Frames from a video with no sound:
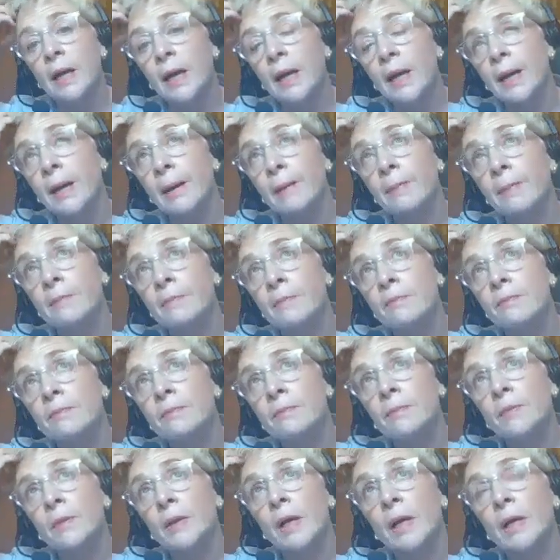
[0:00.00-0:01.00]
And
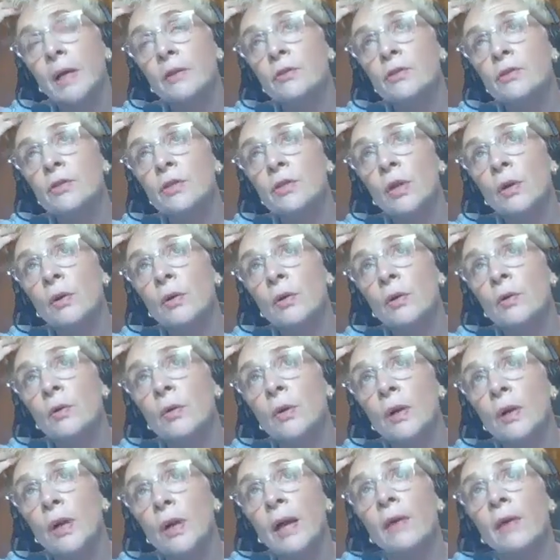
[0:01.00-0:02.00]

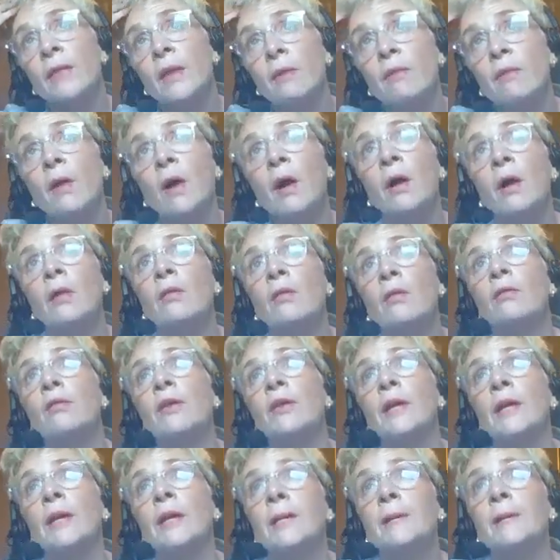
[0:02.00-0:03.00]
there aren't
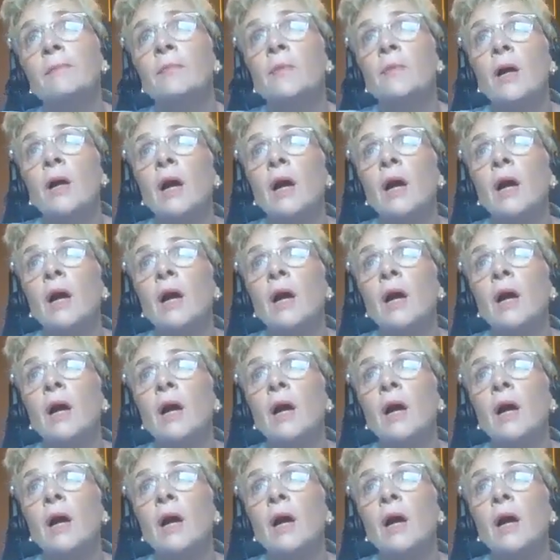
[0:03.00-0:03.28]
the